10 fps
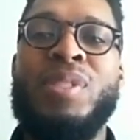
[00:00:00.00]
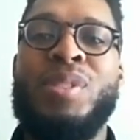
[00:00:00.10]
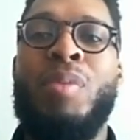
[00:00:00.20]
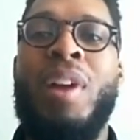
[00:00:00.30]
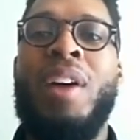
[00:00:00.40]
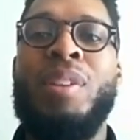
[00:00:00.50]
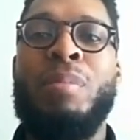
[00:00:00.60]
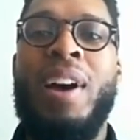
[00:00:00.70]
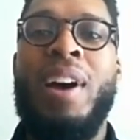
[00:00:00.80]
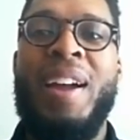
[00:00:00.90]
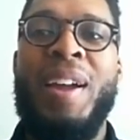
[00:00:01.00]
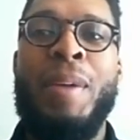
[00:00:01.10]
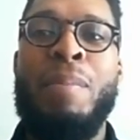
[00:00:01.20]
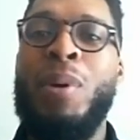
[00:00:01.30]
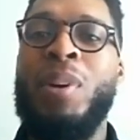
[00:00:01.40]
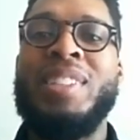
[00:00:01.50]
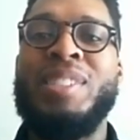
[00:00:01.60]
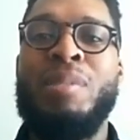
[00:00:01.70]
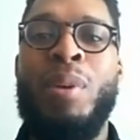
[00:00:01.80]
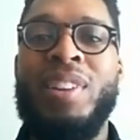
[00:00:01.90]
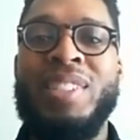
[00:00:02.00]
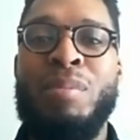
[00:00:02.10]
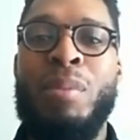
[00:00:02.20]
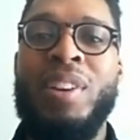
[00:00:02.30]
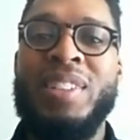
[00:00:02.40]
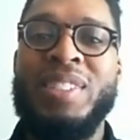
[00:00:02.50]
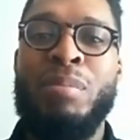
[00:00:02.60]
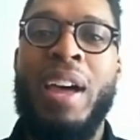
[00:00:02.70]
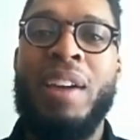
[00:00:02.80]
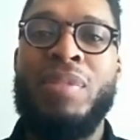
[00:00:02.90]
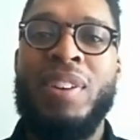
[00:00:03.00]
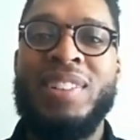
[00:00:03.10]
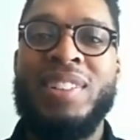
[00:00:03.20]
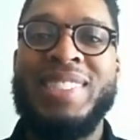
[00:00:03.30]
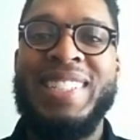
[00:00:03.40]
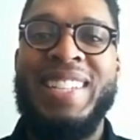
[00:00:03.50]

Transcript: surrounded by millions and millions and millions of Black folks.